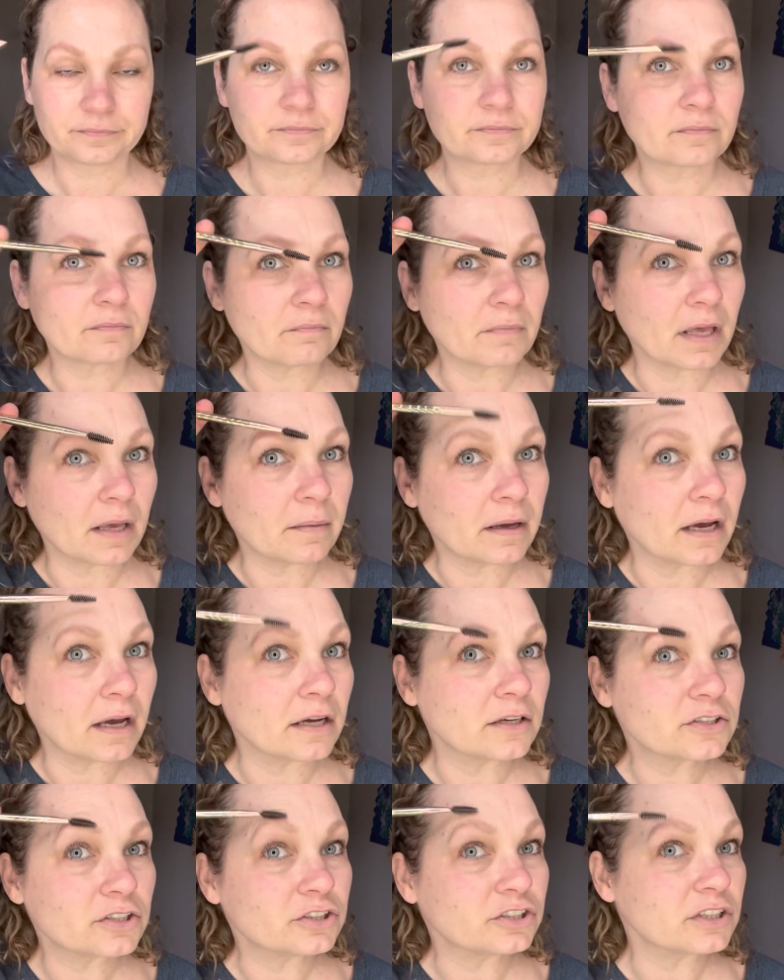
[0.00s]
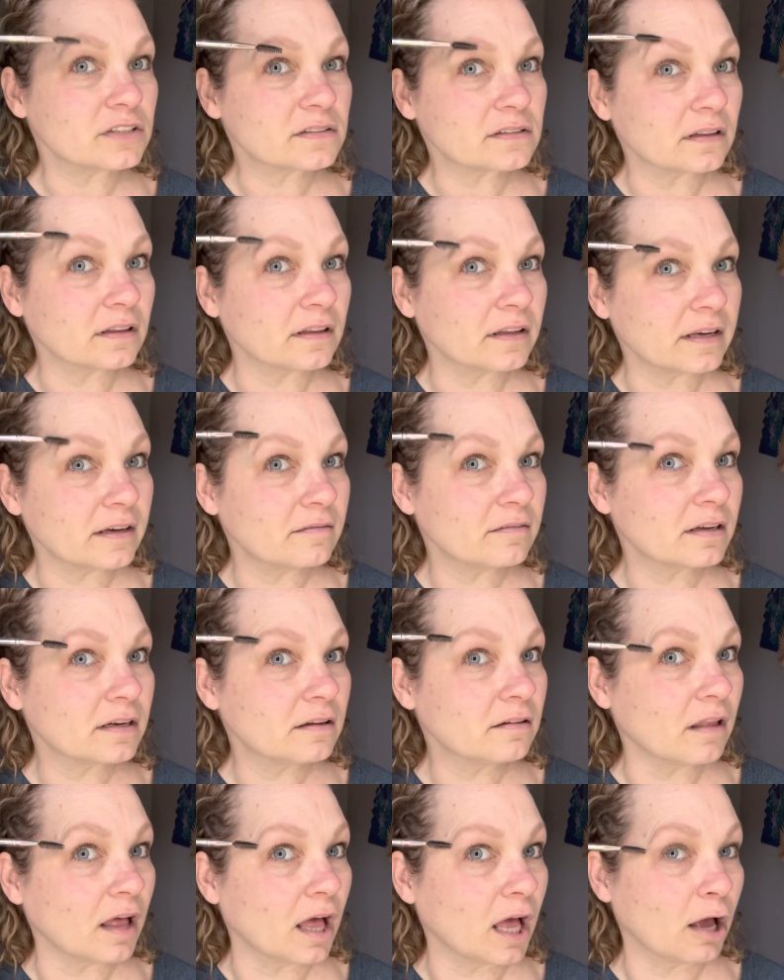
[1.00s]
Maybe I should just leave it
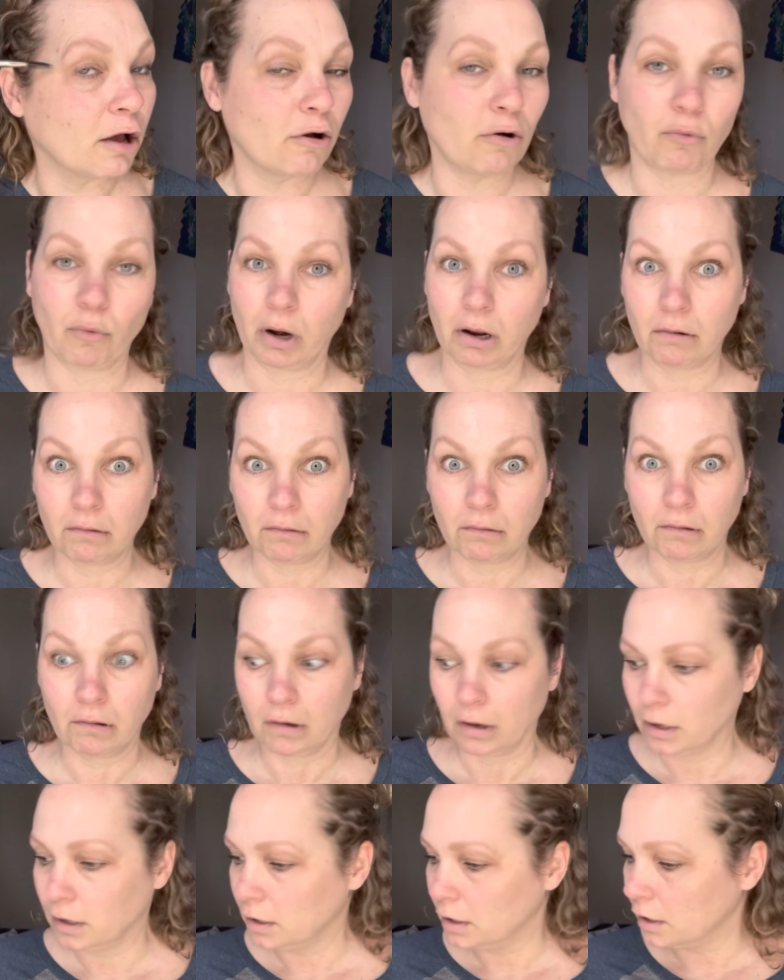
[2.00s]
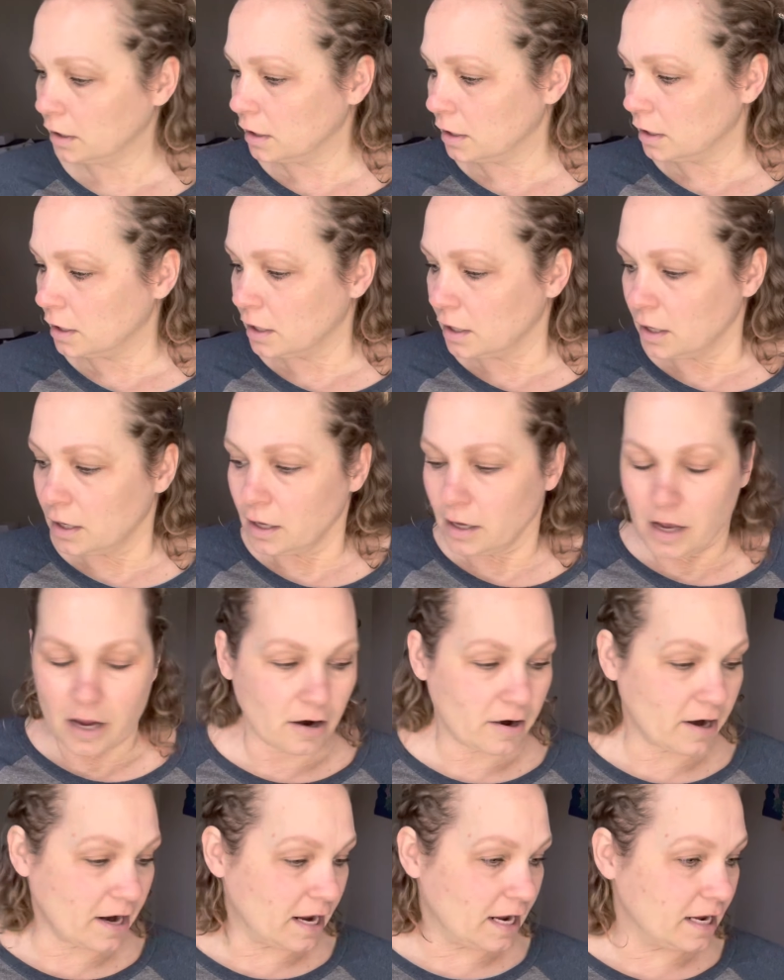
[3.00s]
alone.
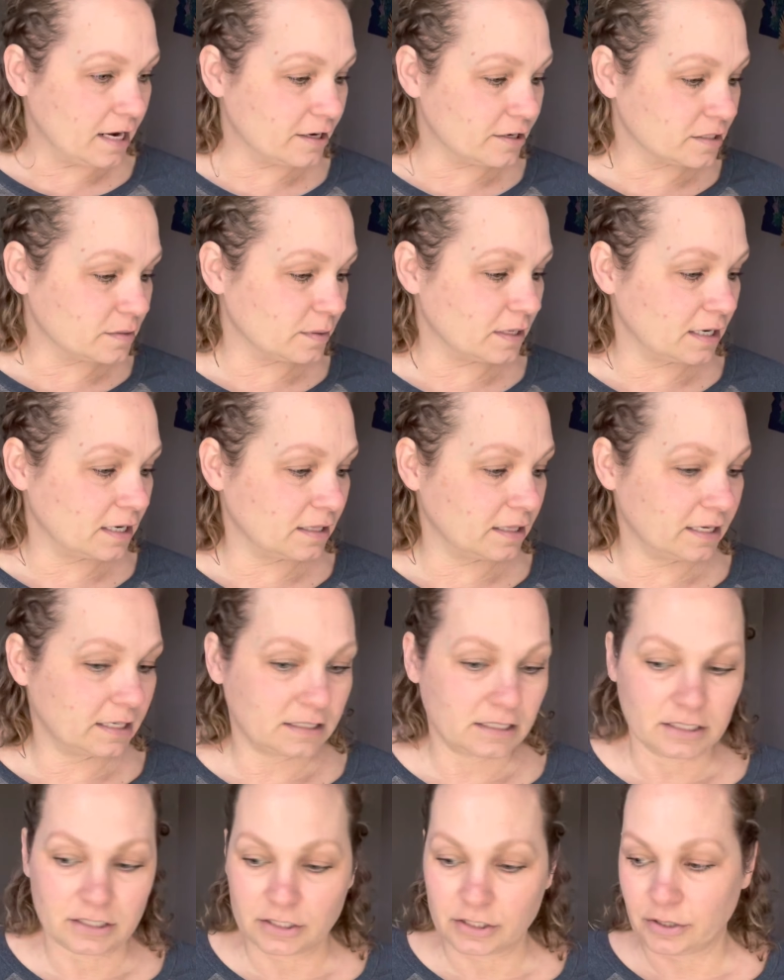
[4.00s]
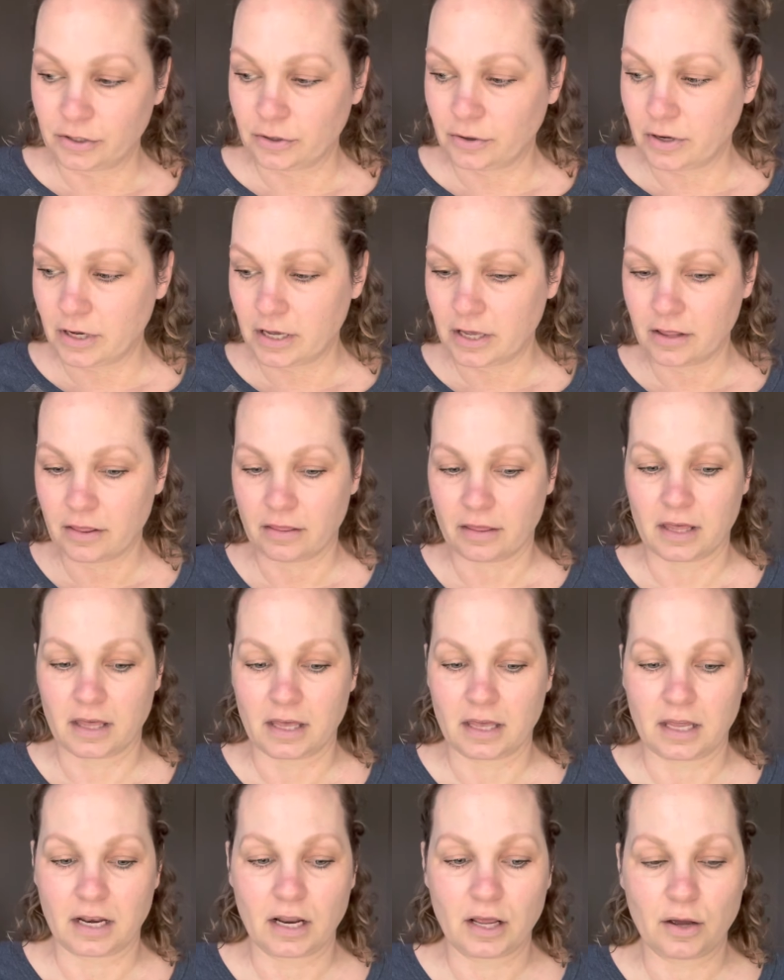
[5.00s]
Okay, here's what I like to do
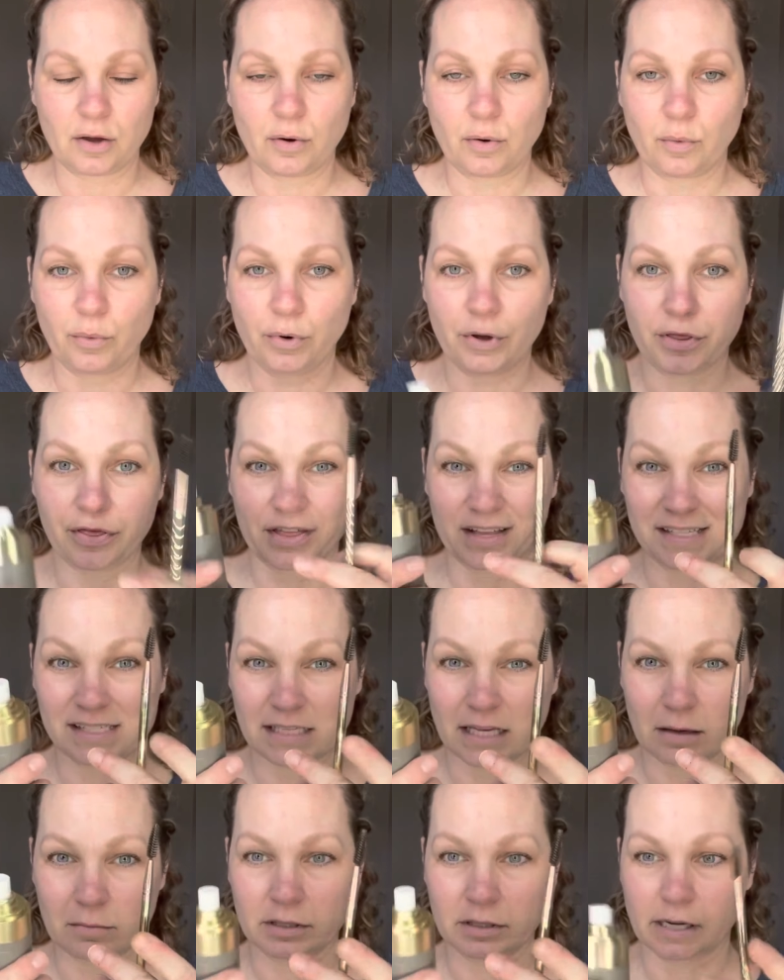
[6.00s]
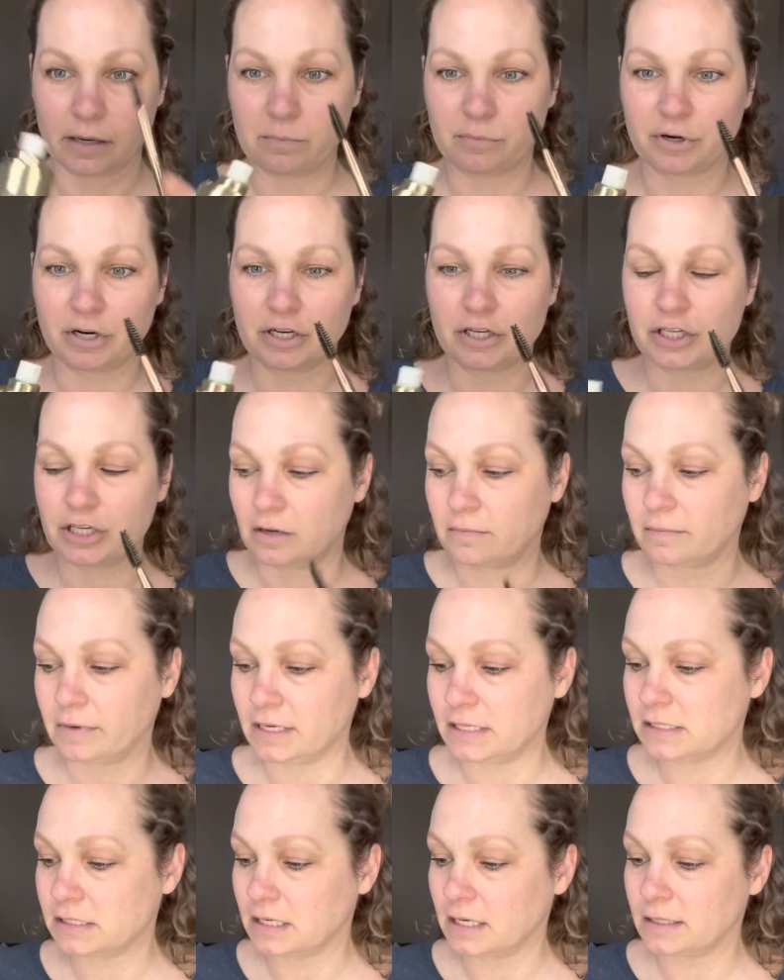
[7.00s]
then with the same line brush and my Stay